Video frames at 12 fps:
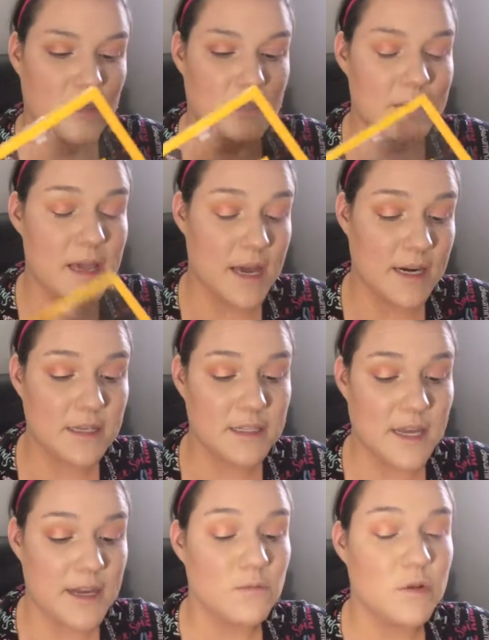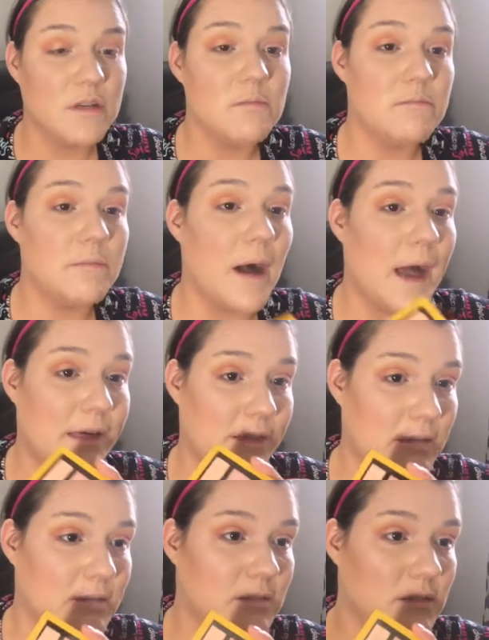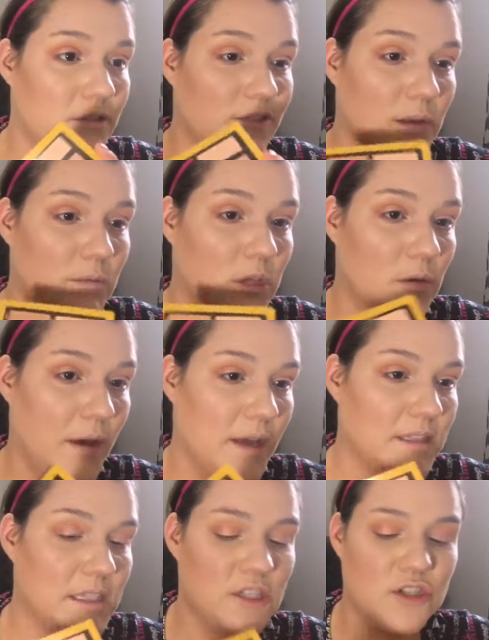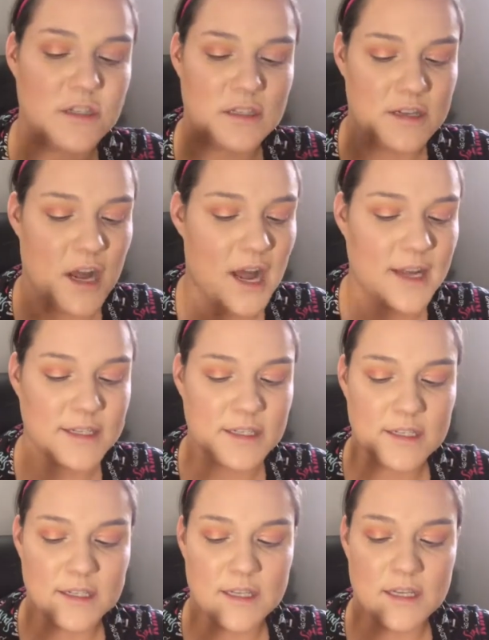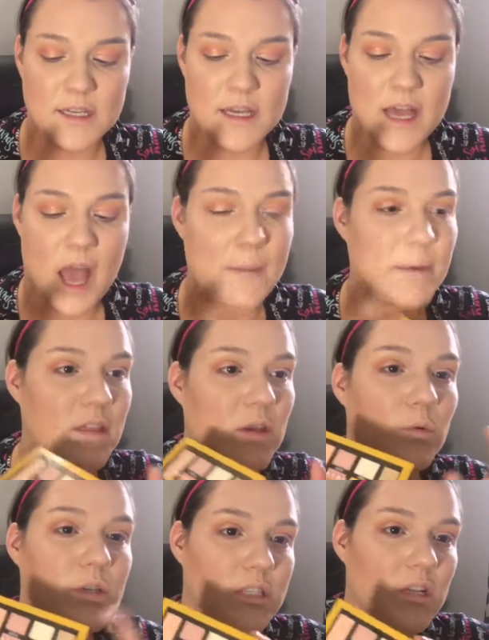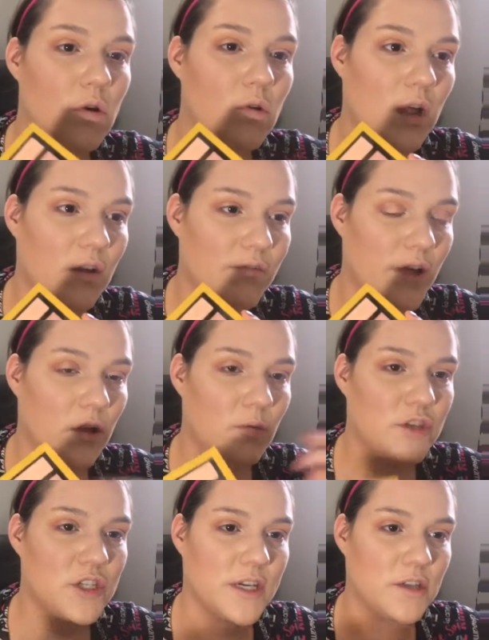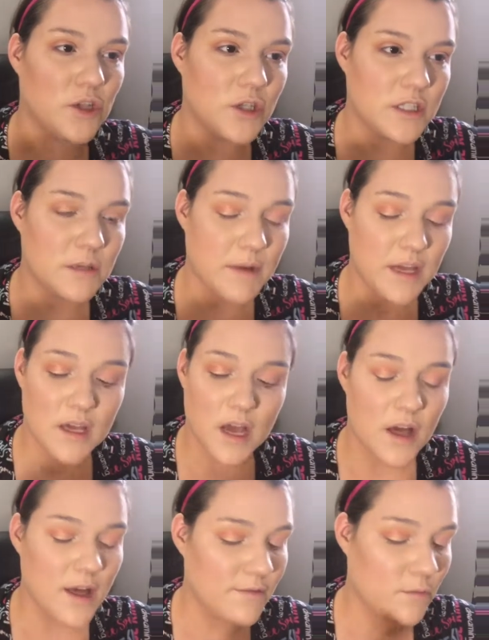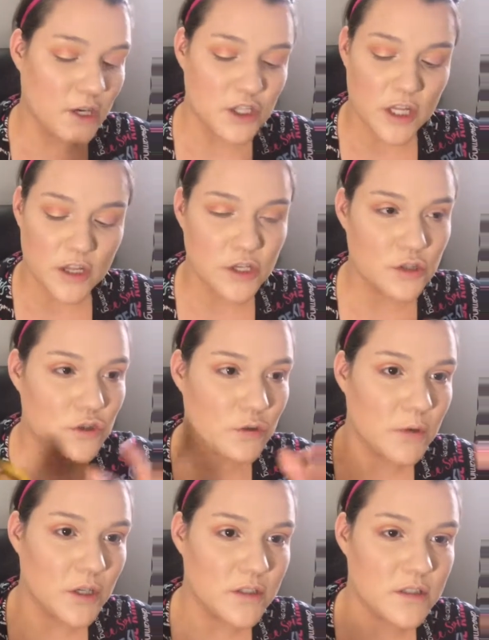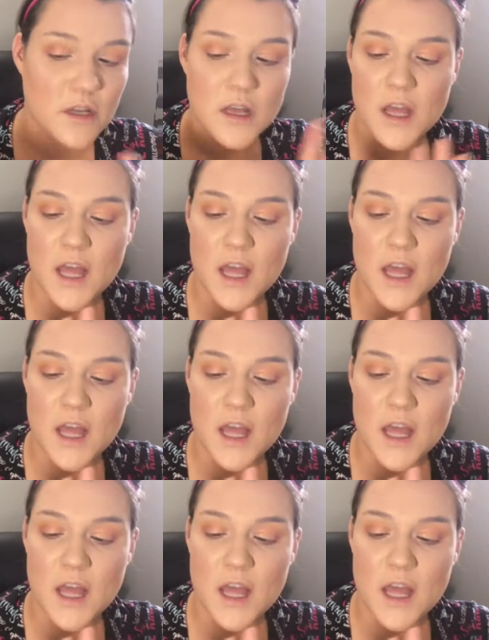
to be honest, I wouldn't buy this if I were you guys. It's just not, I mean, there wasn't a whole lot of fallout, which I looked in my, I watched other YouTubers,